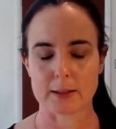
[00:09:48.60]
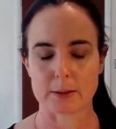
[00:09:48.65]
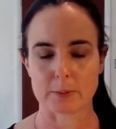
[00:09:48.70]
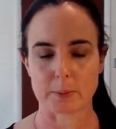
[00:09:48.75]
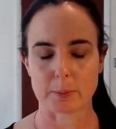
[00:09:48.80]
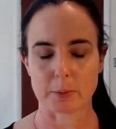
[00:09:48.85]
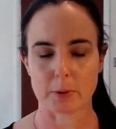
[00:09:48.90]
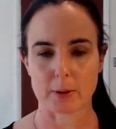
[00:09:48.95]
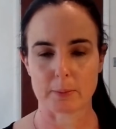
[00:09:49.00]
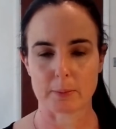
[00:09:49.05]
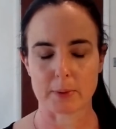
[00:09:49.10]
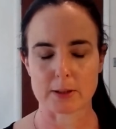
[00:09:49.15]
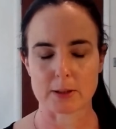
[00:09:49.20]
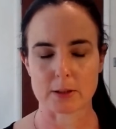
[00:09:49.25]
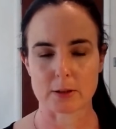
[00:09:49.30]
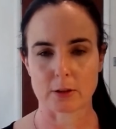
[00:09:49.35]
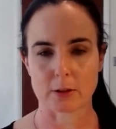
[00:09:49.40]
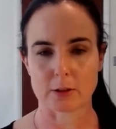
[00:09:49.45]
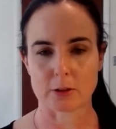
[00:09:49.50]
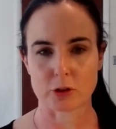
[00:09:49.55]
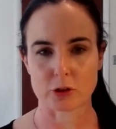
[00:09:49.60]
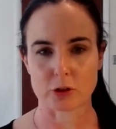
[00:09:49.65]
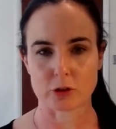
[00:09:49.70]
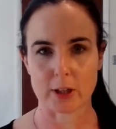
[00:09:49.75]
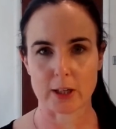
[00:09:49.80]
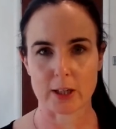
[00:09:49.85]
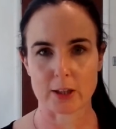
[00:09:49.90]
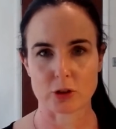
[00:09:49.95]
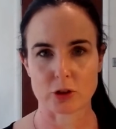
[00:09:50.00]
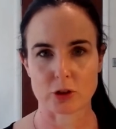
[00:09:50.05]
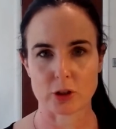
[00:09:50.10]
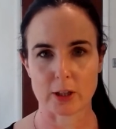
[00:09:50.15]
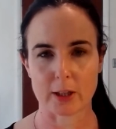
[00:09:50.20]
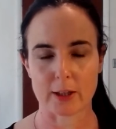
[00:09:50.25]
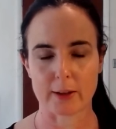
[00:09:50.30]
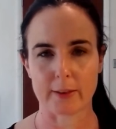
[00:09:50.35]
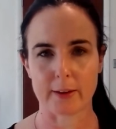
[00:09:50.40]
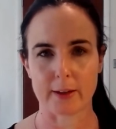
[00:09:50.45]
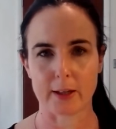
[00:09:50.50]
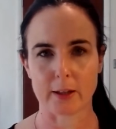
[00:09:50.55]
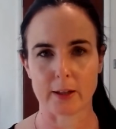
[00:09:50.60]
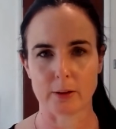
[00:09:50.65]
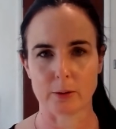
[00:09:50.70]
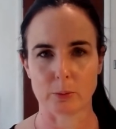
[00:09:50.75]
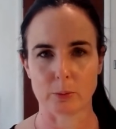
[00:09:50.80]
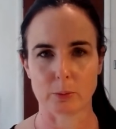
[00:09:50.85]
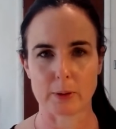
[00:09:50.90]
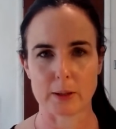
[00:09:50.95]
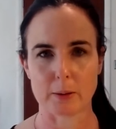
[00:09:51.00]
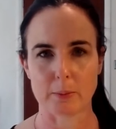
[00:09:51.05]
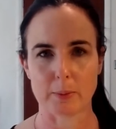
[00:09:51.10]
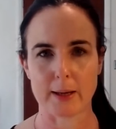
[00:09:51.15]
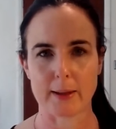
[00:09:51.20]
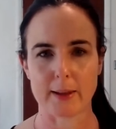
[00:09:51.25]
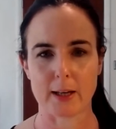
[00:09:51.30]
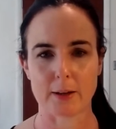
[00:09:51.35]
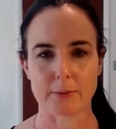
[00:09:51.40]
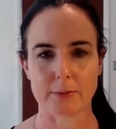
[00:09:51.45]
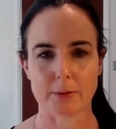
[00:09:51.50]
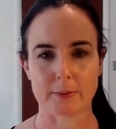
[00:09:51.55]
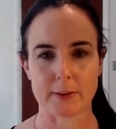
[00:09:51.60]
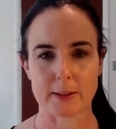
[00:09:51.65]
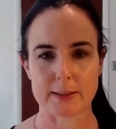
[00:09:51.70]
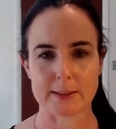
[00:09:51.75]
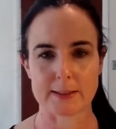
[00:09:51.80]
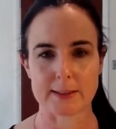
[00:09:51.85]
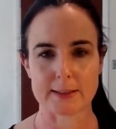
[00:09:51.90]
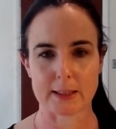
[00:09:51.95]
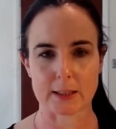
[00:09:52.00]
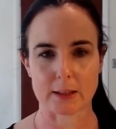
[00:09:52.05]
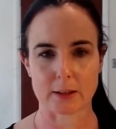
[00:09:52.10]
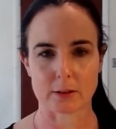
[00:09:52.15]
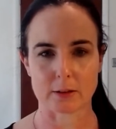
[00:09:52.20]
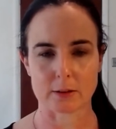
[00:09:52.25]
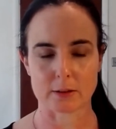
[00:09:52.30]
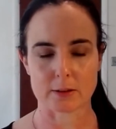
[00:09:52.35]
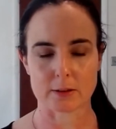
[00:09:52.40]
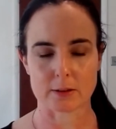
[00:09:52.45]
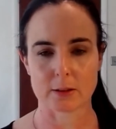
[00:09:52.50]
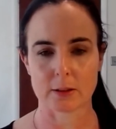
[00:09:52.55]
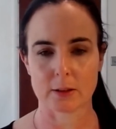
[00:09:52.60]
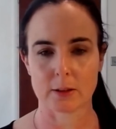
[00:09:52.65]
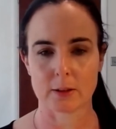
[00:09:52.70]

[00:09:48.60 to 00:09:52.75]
we put the muscle on a stretch and then we wait there for 30 seconds.